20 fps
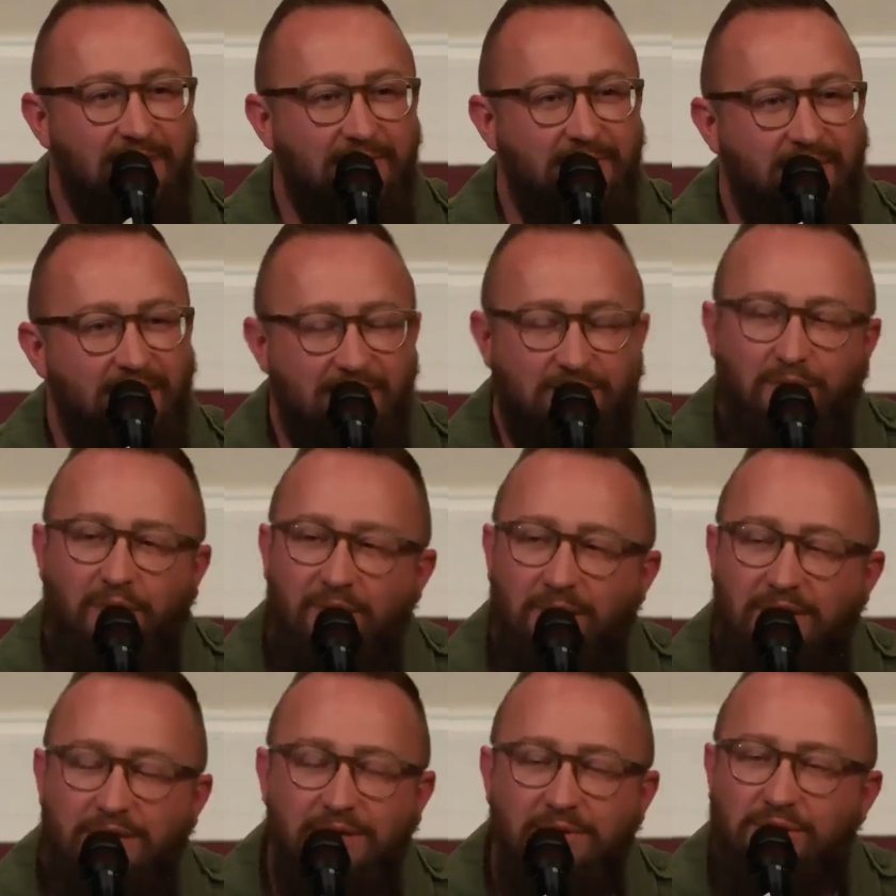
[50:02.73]
That's what
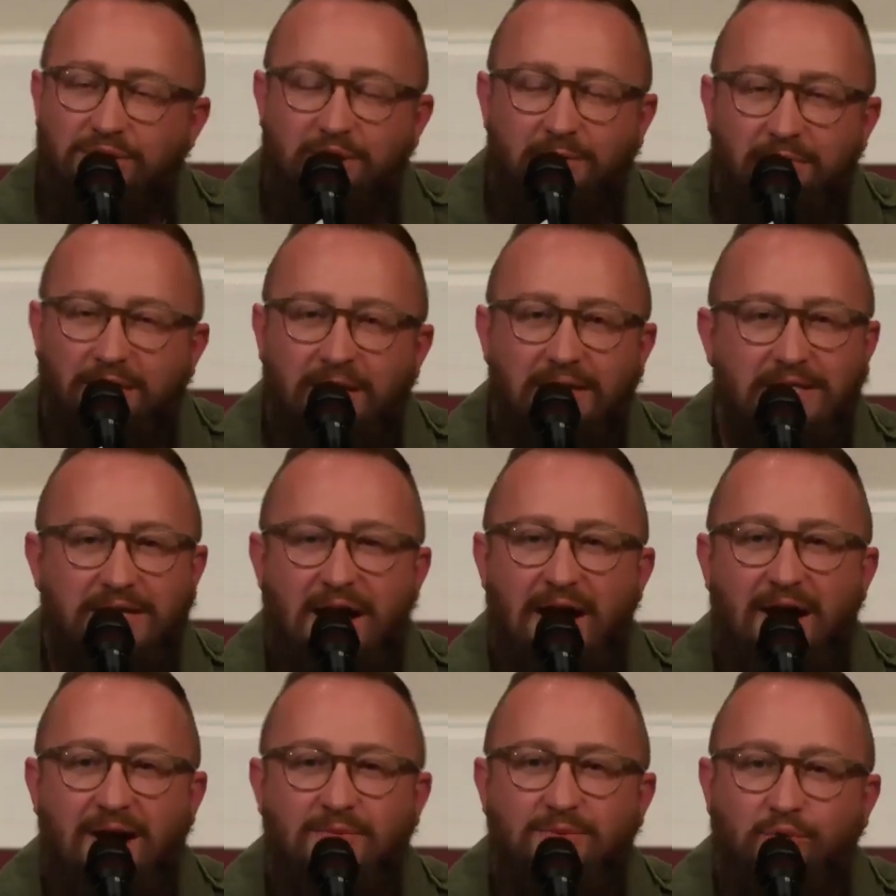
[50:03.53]
we do so many
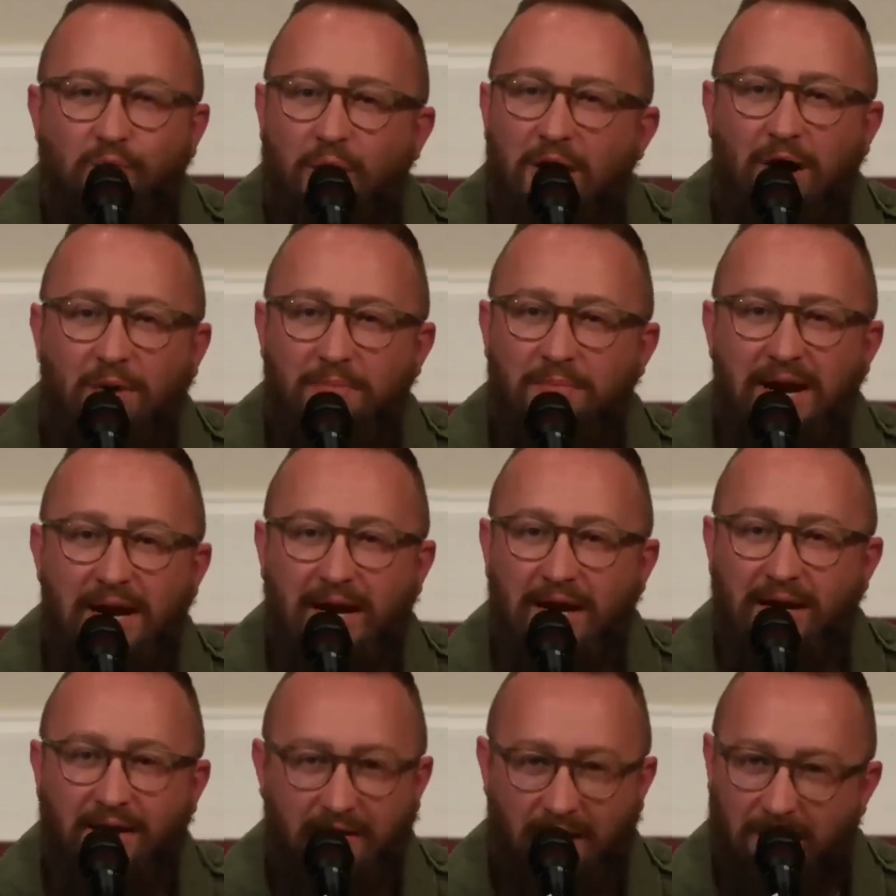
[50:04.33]
times. Well
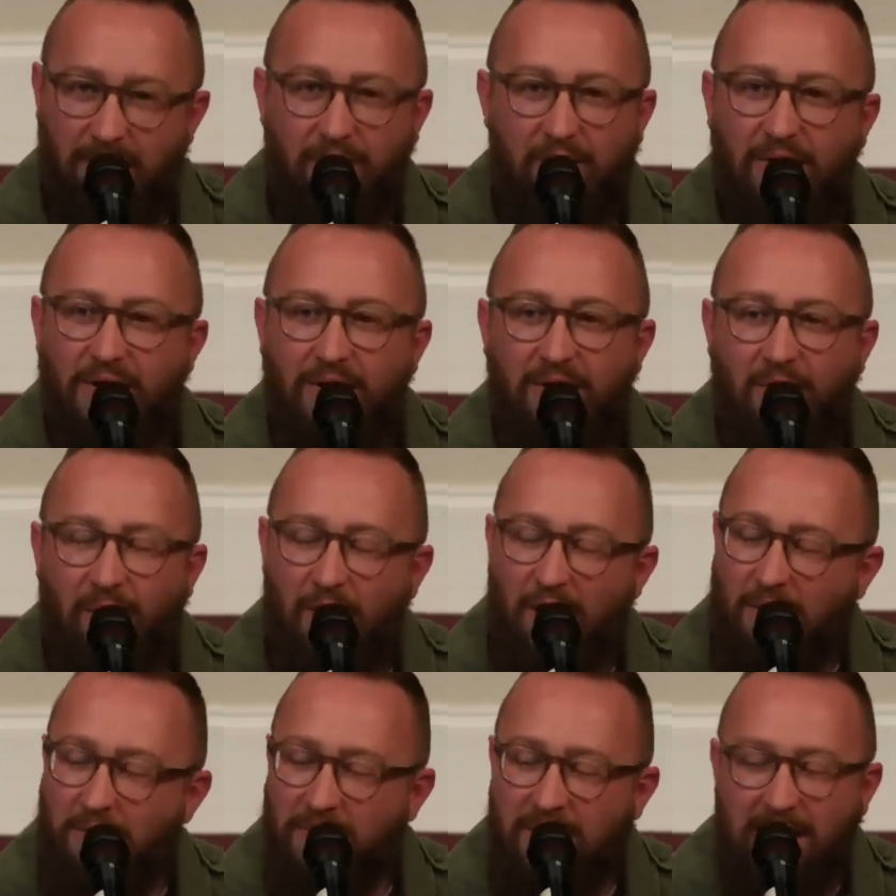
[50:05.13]
meaning, though.
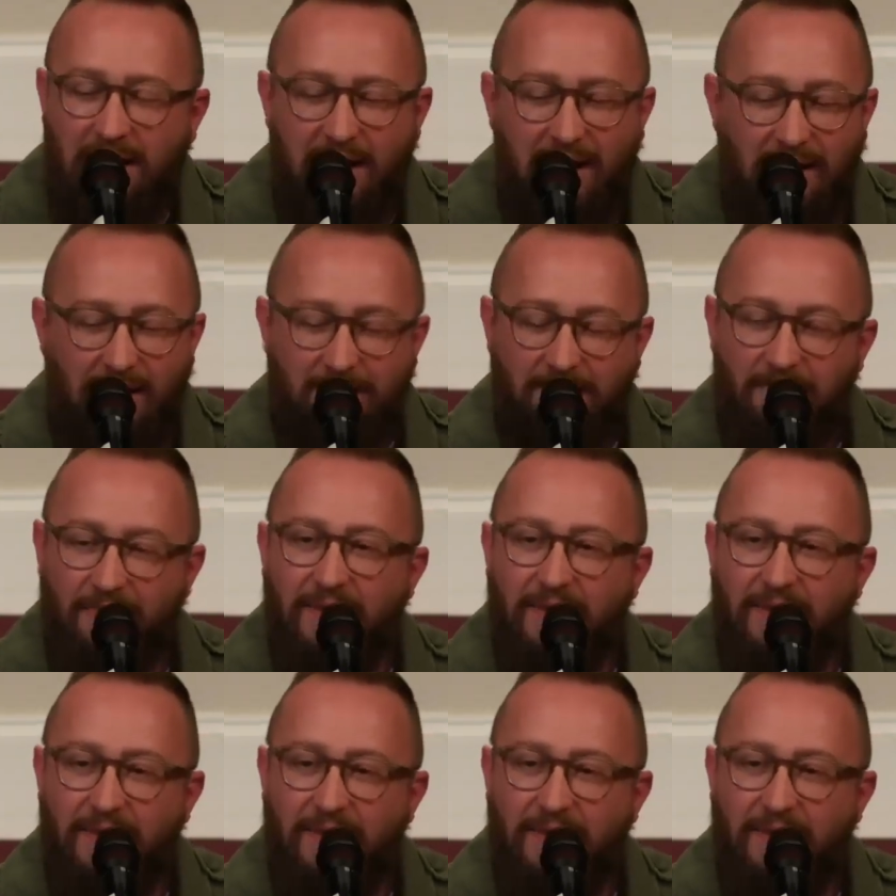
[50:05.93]
Well meaning.